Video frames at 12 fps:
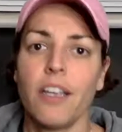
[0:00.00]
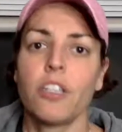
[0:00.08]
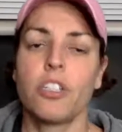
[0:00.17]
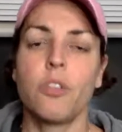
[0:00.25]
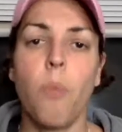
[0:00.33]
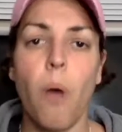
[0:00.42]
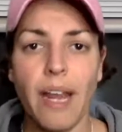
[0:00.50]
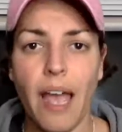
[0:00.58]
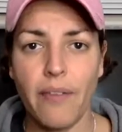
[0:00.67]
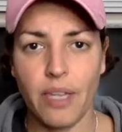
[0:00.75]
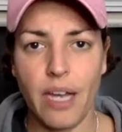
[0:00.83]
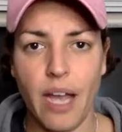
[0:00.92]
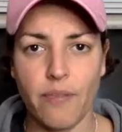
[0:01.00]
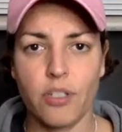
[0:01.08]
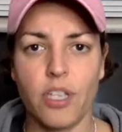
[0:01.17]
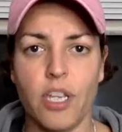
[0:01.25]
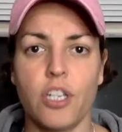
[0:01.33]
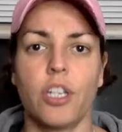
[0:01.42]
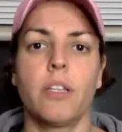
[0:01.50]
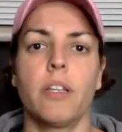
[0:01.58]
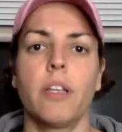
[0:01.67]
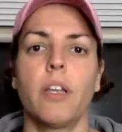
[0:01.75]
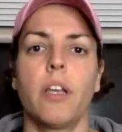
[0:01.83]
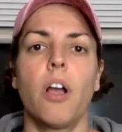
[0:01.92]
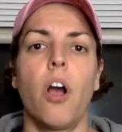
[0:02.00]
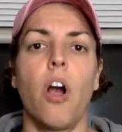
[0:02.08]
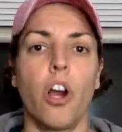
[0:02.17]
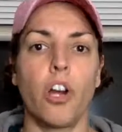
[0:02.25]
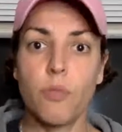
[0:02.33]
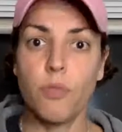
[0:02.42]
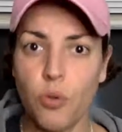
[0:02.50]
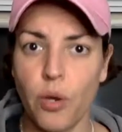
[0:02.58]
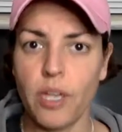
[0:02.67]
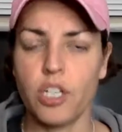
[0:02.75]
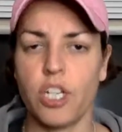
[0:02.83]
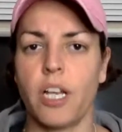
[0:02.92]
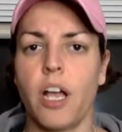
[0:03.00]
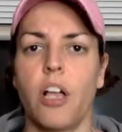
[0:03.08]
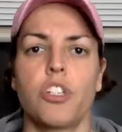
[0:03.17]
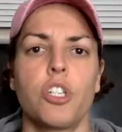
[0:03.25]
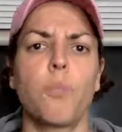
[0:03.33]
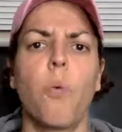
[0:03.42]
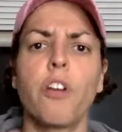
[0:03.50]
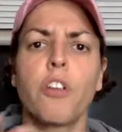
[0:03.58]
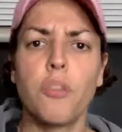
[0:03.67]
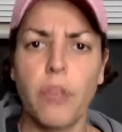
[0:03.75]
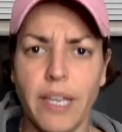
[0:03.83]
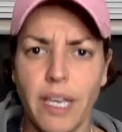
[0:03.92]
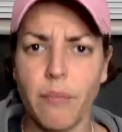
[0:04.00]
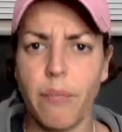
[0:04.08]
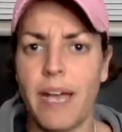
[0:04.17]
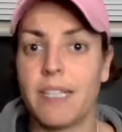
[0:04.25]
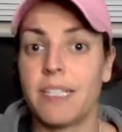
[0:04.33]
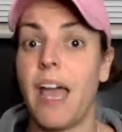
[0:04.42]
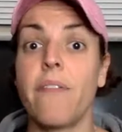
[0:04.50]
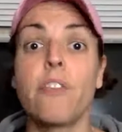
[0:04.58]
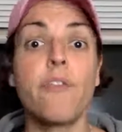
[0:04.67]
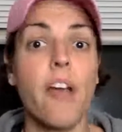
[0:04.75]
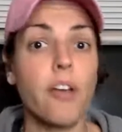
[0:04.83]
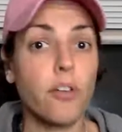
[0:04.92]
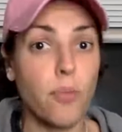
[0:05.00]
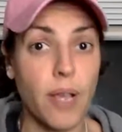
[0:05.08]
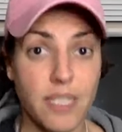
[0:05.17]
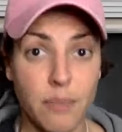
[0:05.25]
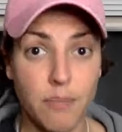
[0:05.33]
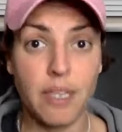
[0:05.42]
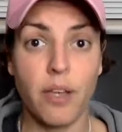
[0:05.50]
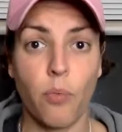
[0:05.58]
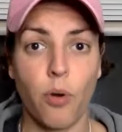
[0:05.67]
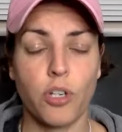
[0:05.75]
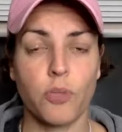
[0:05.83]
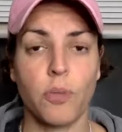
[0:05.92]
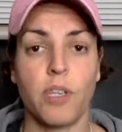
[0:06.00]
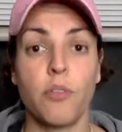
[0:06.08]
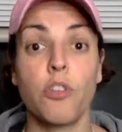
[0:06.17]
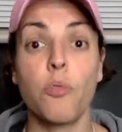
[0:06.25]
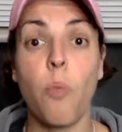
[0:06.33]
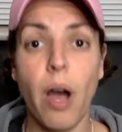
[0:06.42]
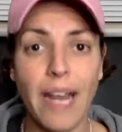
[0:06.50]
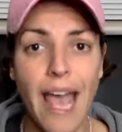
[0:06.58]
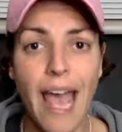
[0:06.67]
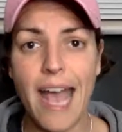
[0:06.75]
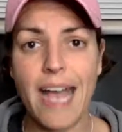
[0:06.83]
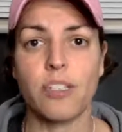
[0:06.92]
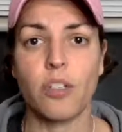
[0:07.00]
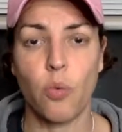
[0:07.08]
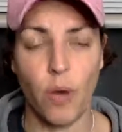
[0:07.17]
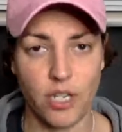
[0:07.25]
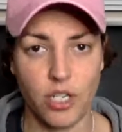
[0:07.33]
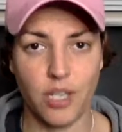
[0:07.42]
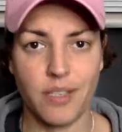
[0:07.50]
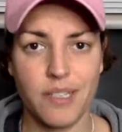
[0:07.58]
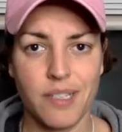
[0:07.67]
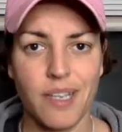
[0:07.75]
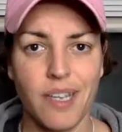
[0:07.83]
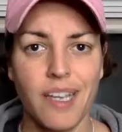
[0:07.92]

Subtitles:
So you want to have the conversation. Are you enjoying Shakeology? What are you liking best? Have you found a recipe that works with you? You want to ask questions.